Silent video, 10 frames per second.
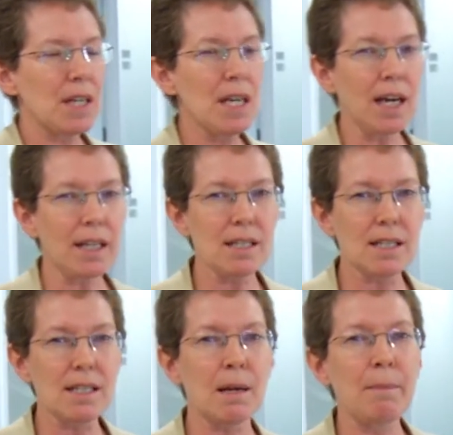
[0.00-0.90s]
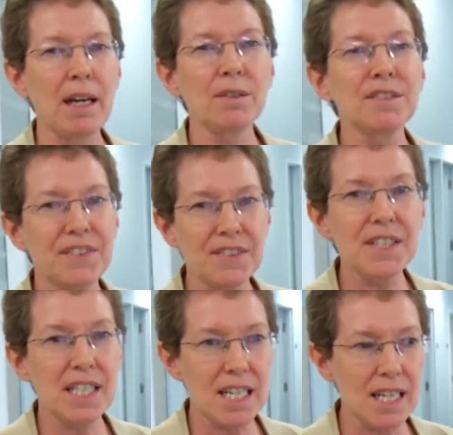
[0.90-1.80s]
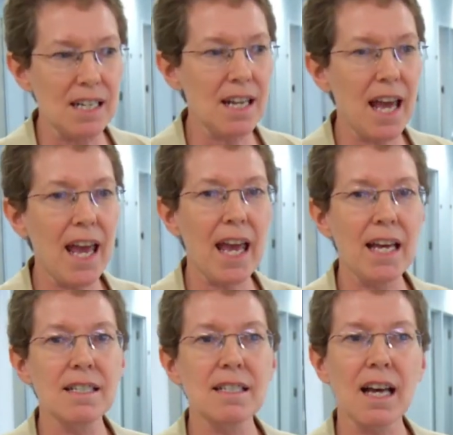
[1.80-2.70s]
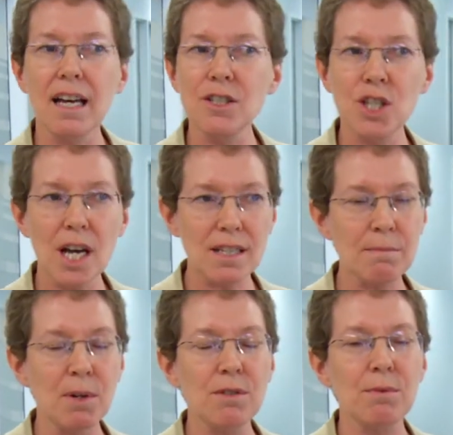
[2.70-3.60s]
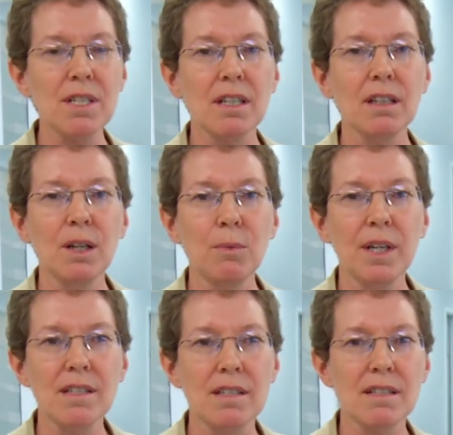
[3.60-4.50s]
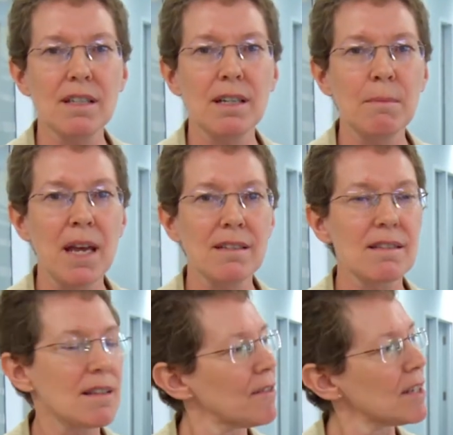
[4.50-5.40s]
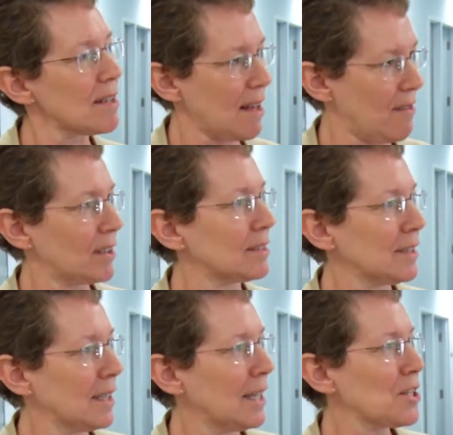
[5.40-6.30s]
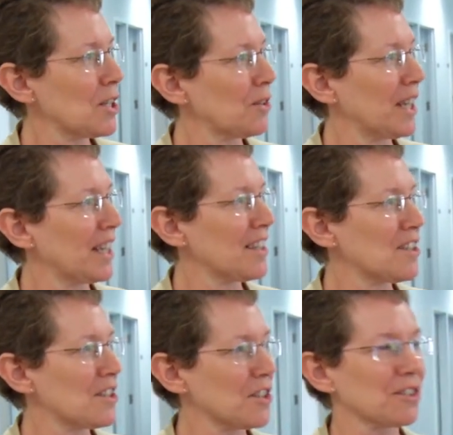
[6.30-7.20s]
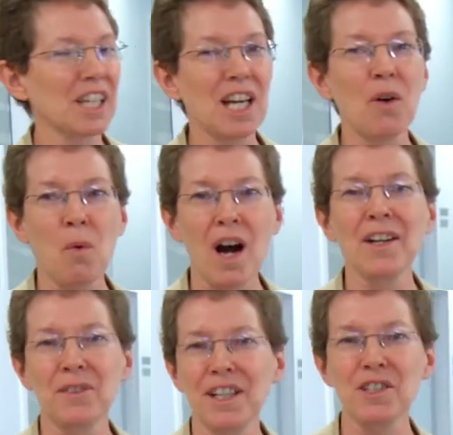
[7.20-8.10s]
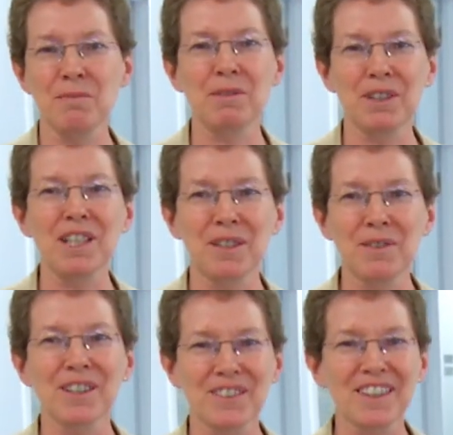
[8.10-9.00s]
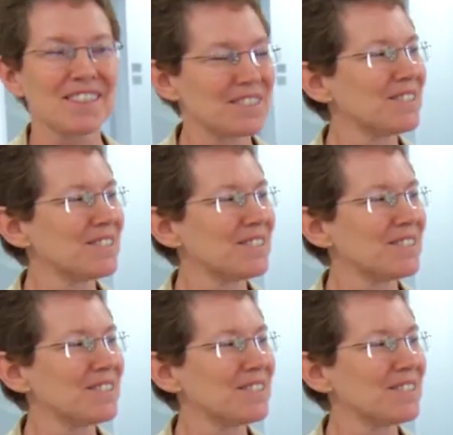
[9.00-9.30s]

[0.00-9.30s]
youngest is about 15, and just most recently we assisted a man 77. So it is certainly a wide range of people that we work with.